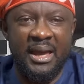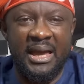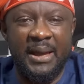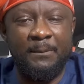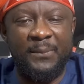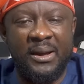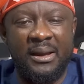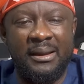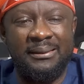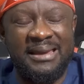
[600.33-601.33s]
Um,
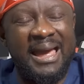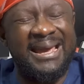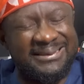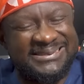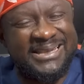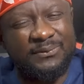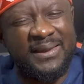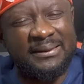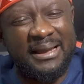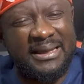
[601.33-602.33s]
but there, I still
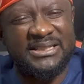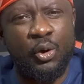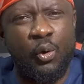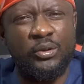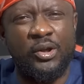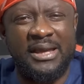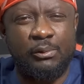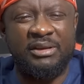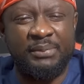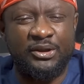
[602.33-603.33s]
think that there's a whole lot
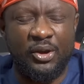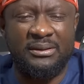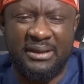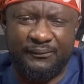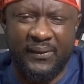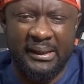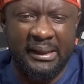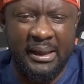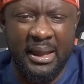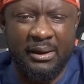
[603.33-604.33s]
that could have been done
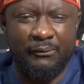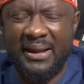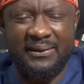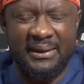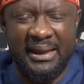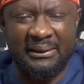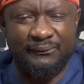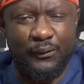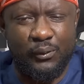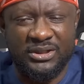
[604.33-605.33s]
differently rather
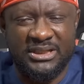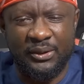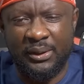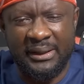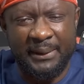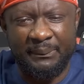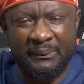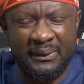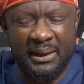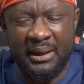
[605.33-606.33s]
than focusing on
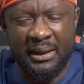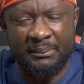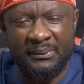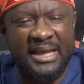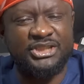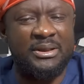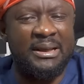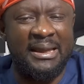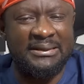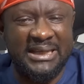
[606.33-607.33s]
um, um,
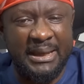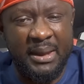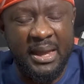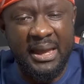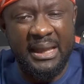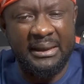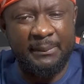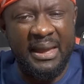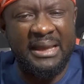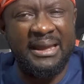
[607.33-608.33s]
national anthem. And,
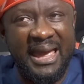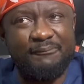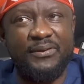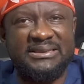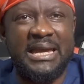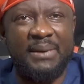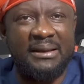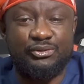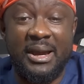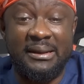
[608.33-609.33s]
um, and every time
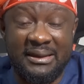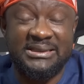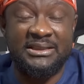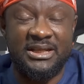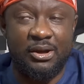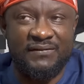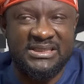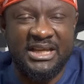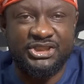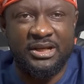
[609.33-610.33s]
I try to listen to the
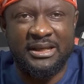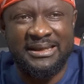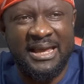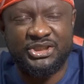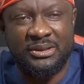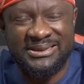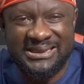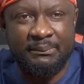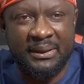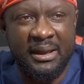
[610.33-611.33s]
conversation in the National
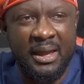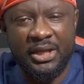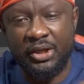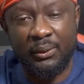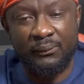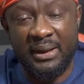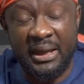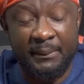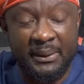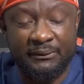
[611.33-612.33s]
Assembly, you know,
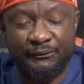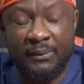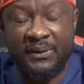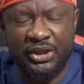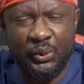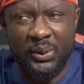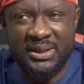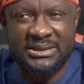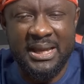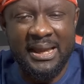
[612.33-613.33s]
um, in, from the
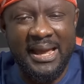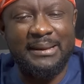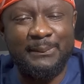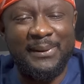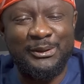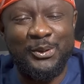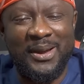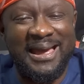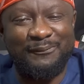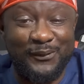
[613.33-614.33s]
US, and, you
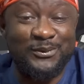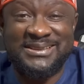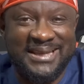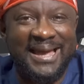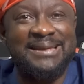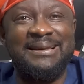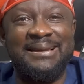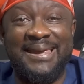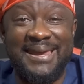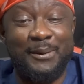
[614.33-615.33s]
know, I feel sad
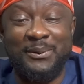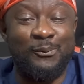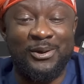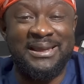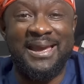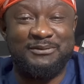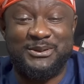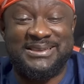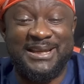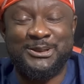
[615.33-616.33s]
hearing what they have
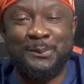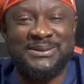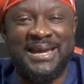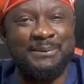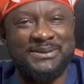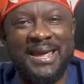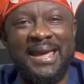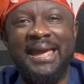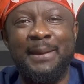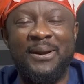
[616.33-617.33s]
to say sometimes
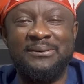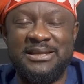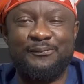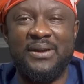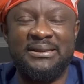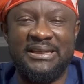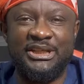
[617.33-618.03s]
about different